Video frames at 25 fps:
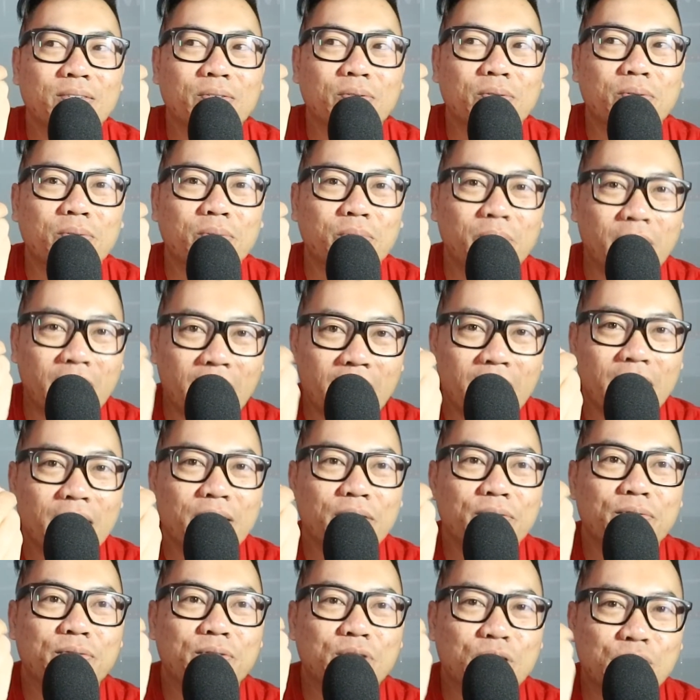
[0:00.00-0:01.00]
We
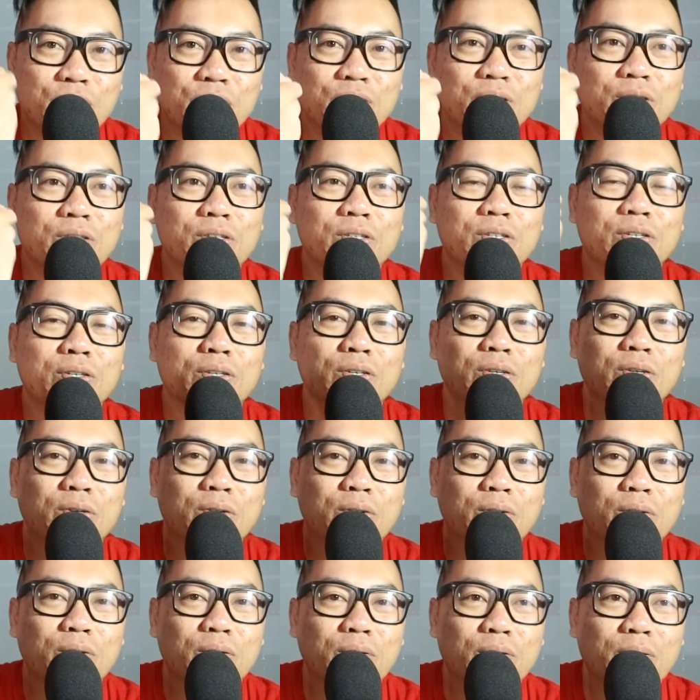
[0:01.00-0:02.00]
have
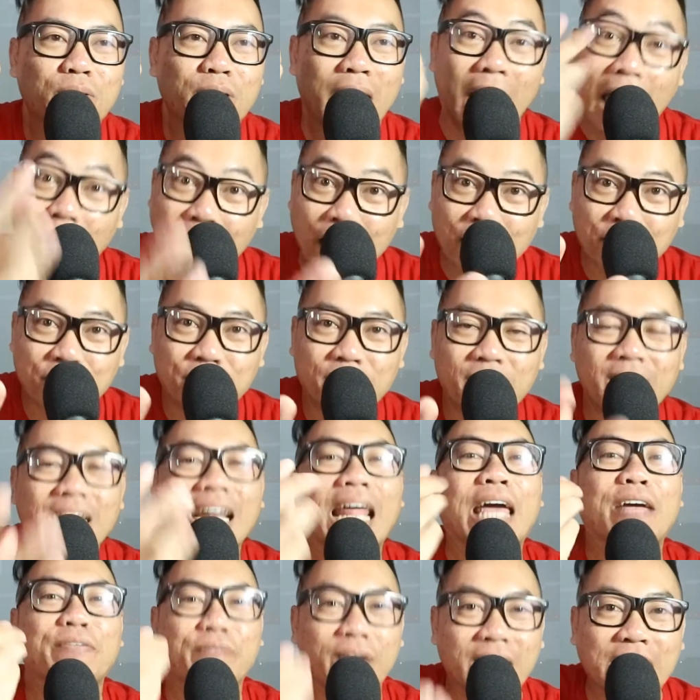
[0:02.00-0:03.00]
to have an
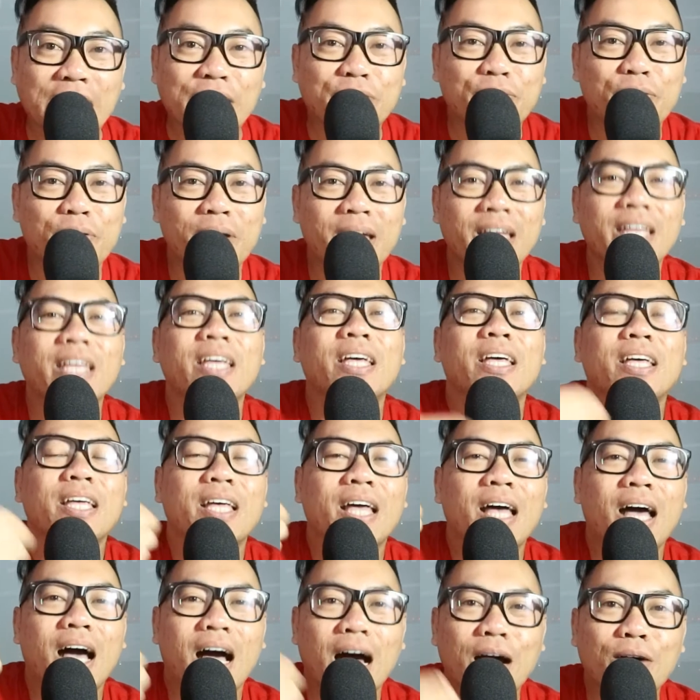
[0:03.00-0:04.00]
effective way
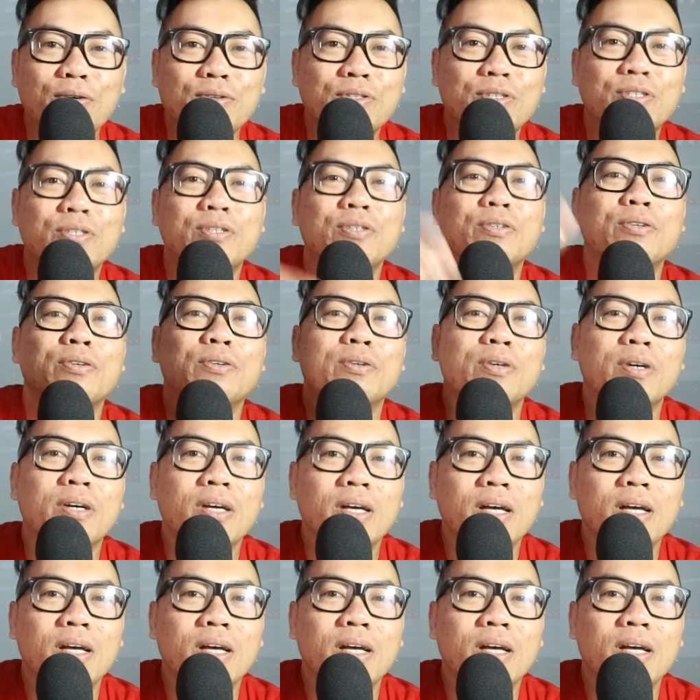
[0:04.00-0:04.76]
how to